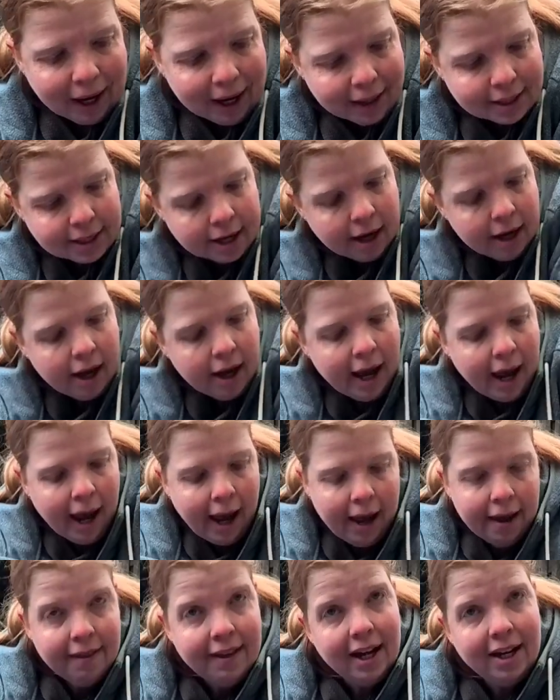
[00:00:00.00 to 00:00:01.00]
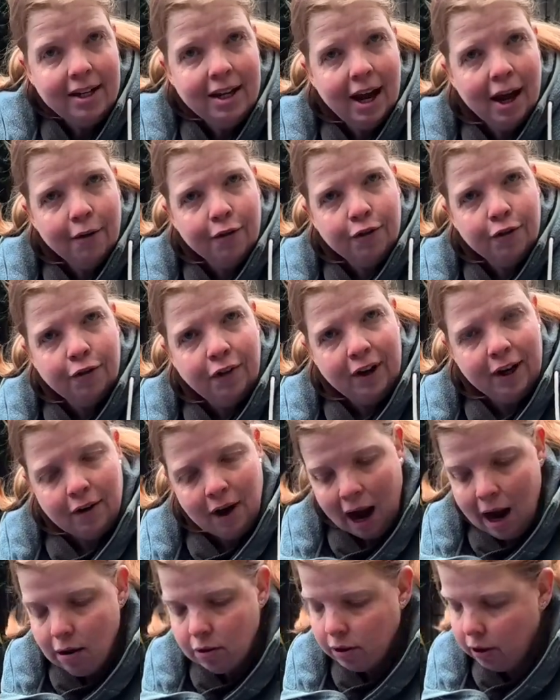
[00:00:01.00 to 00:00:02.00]
pad, and then you have to
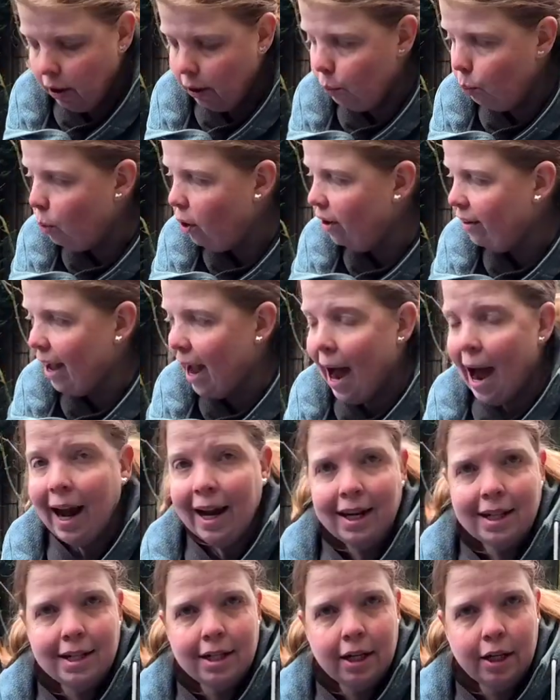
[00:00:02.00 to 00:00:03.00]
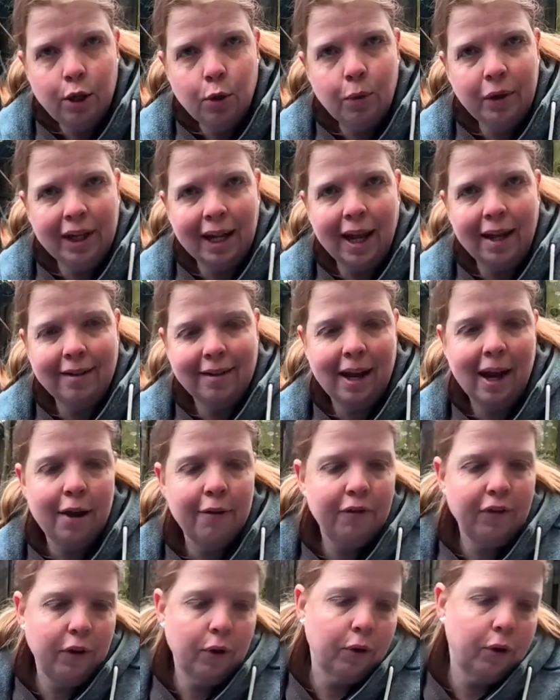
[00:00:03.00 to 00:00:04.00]
figure out on what height you would like to
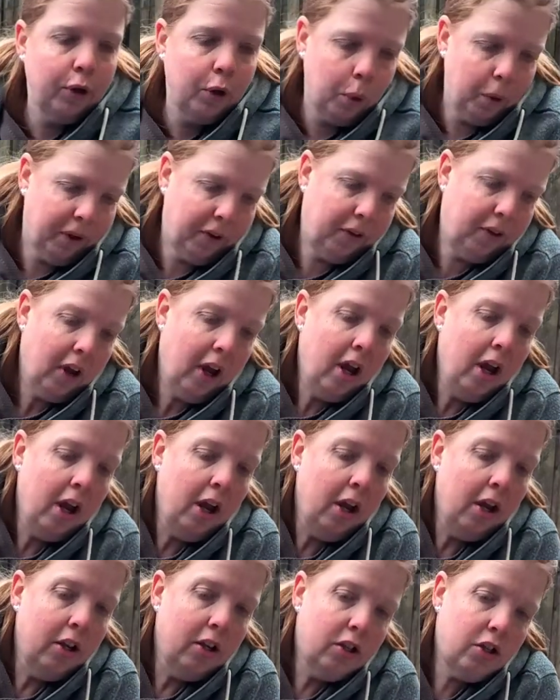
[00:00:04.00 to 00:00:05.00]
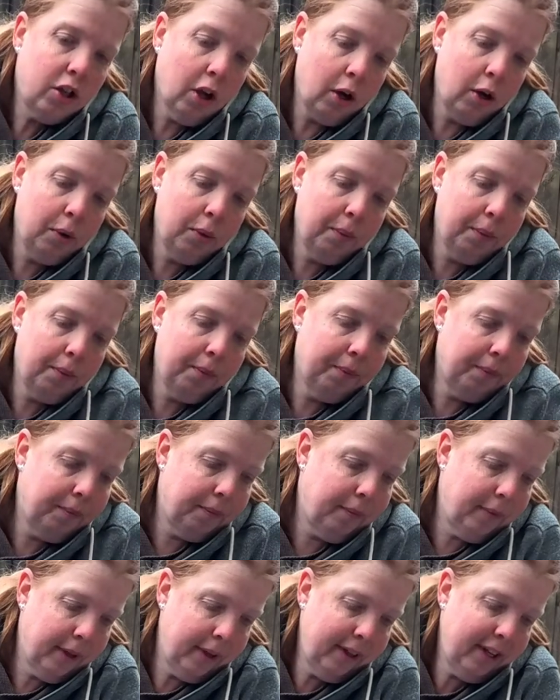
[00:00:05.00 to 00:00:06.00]
have your quilt. So
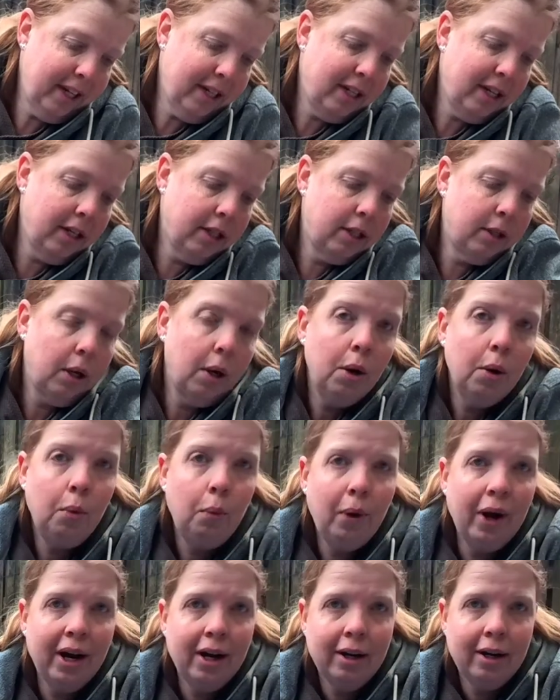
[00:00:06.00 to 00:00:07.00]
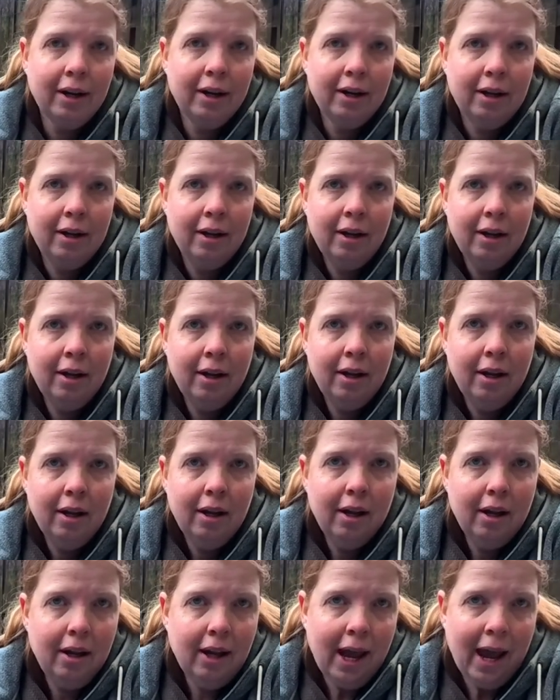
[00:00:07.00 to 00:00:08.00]
this is where the
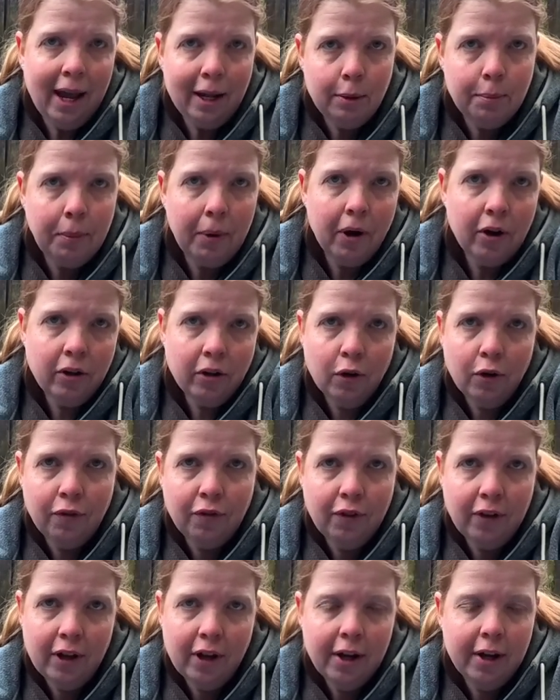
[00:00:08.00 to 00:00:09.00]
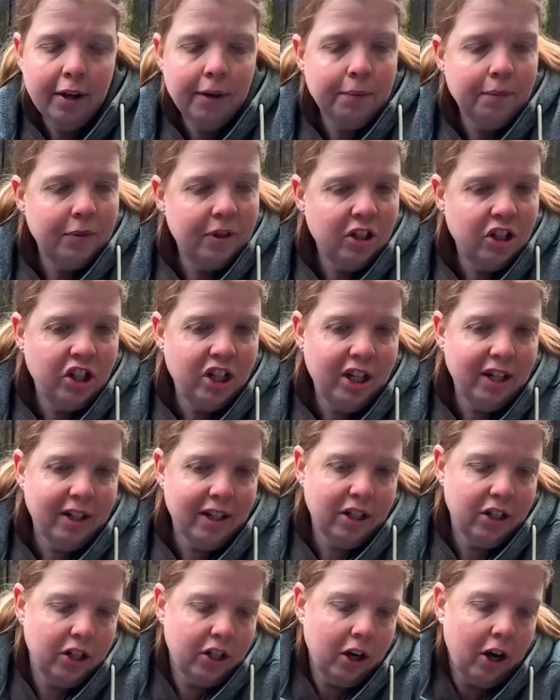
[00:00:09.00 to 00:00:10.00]
head part of the sheet
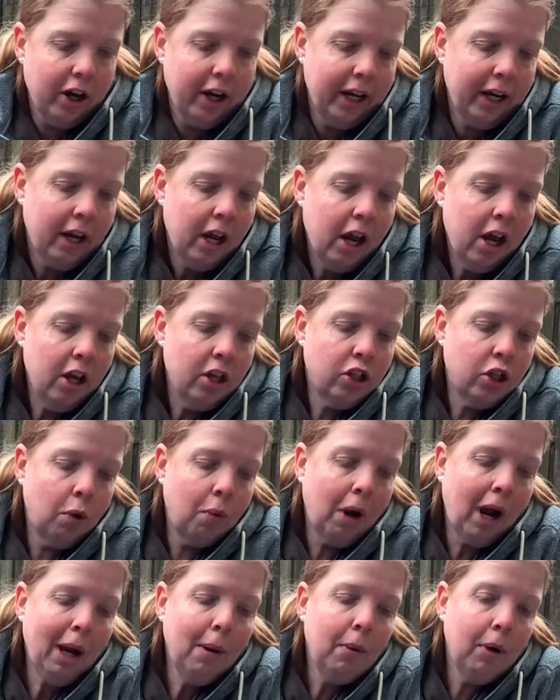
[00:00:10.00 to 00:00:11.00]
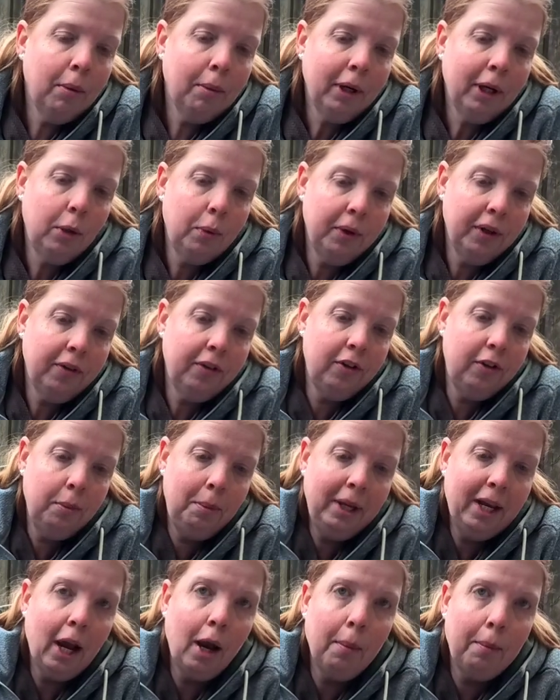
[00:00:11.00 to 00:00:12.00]
is starting. So I want my quilt to
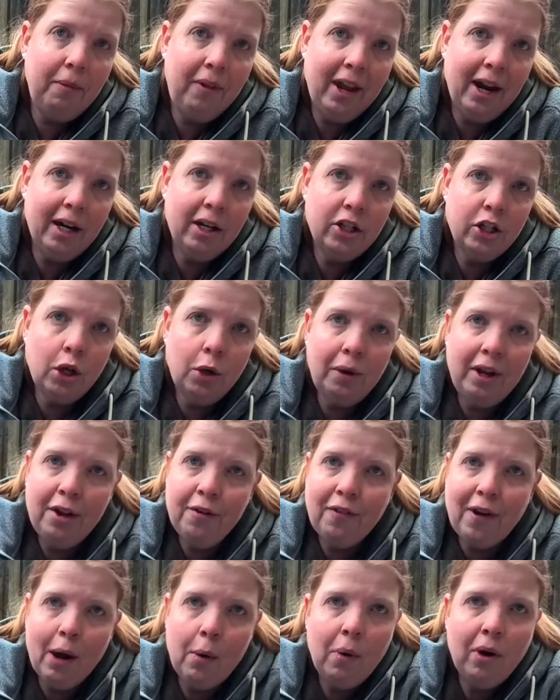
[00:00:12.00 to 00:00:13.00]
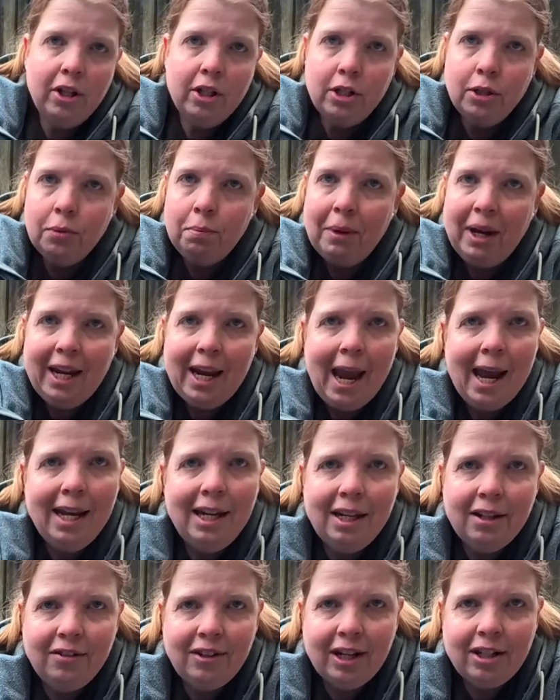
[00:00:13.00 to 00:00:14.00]
be up there. So if I want to make
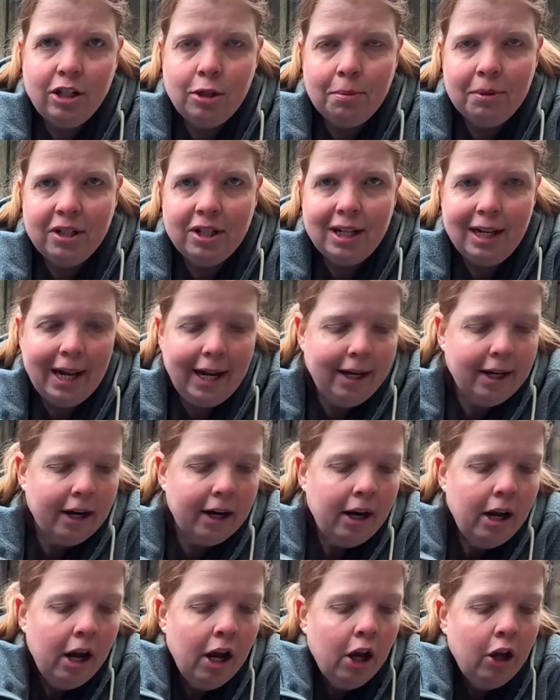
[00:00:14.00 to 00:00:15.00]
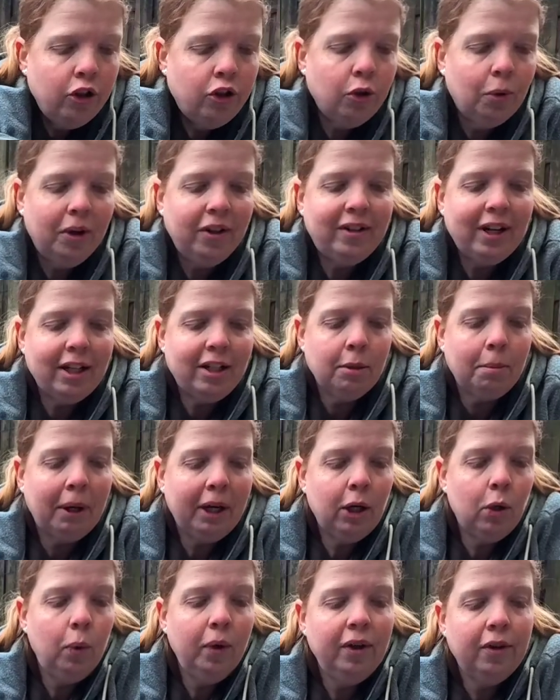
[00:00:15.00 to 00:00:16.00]
any attachments later to attach
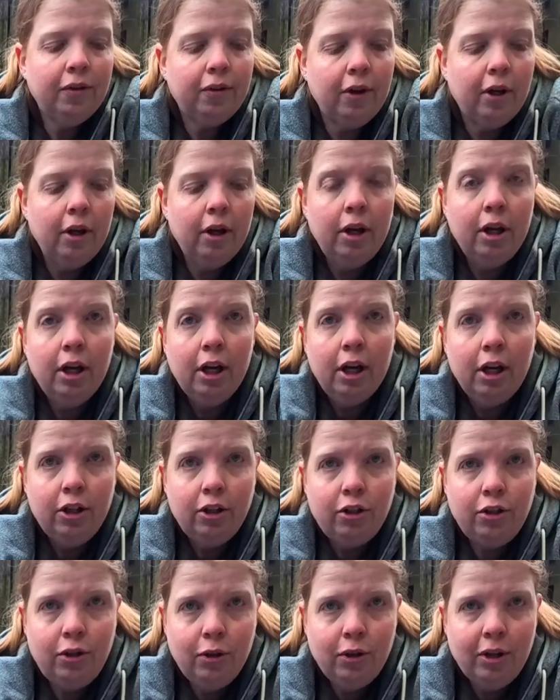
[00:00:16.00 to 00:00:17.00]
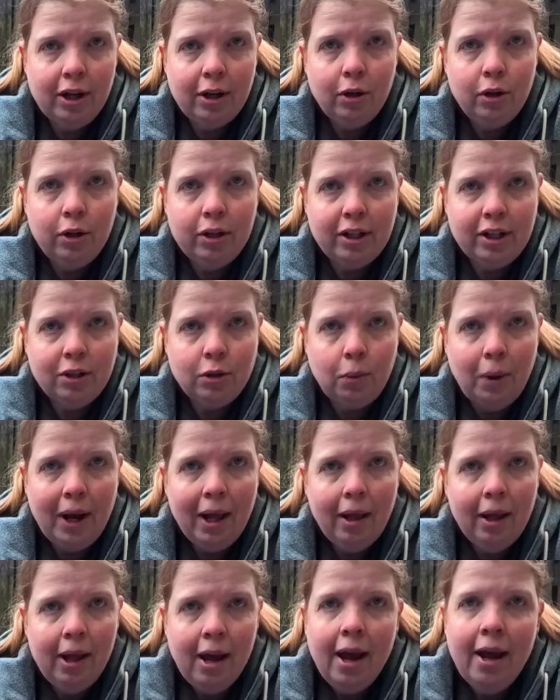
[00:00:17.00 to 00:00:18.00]
my quilt to the hood as
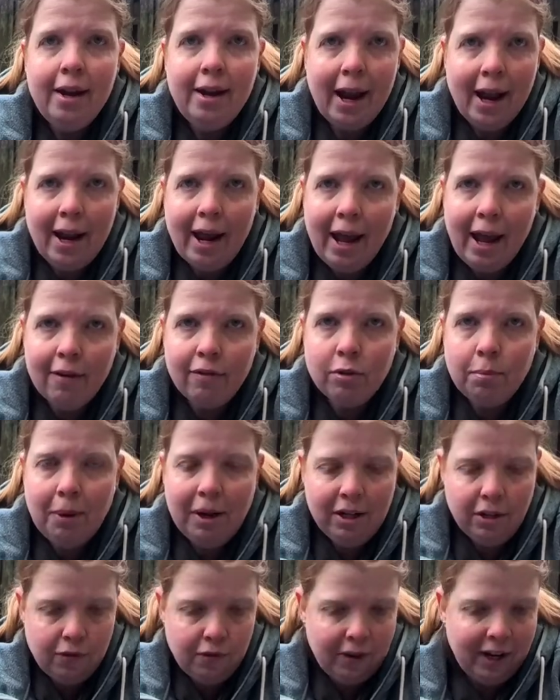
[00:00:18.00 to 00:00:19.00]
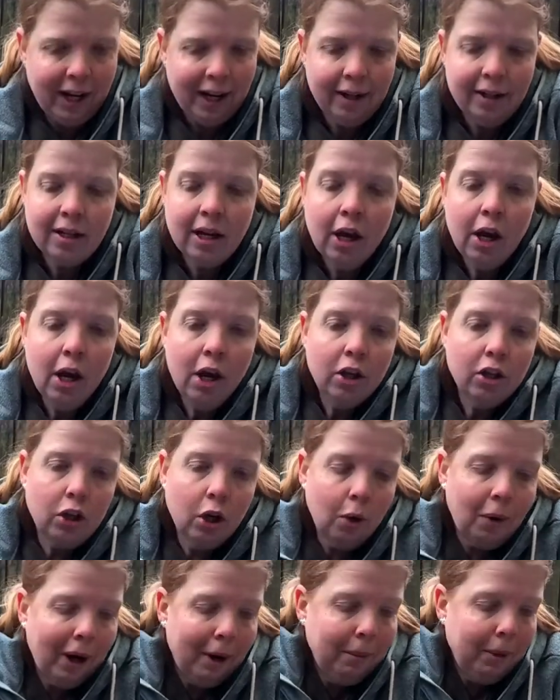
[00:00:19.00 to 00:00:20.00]
well, then I have space for that.
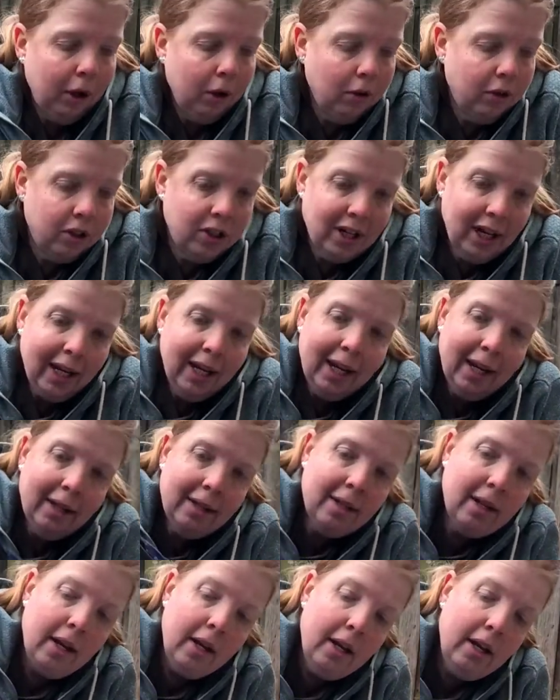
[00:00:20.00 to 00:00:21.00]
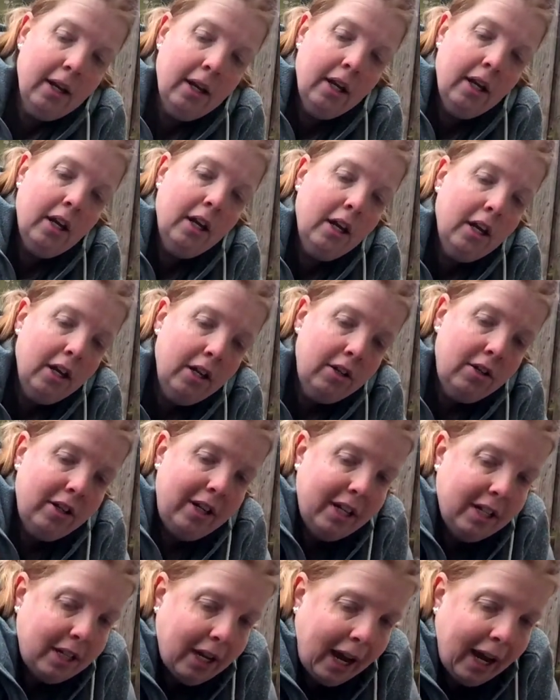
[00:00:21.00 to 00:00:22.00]
So I'm going to take it to
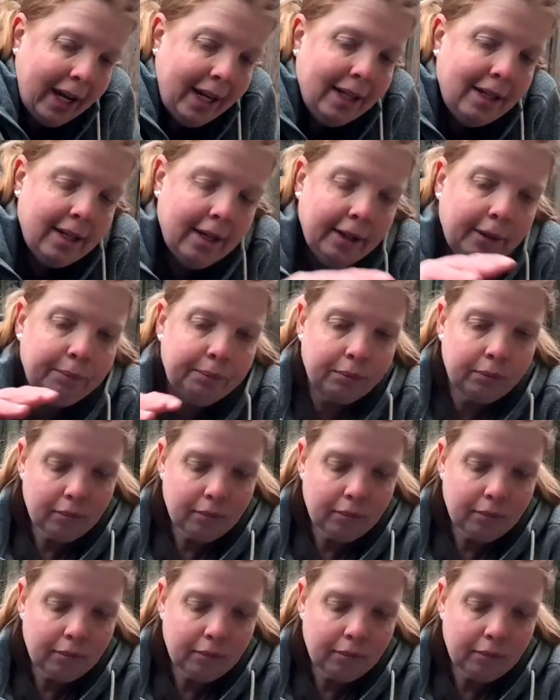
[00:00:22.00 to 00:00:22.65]
this height,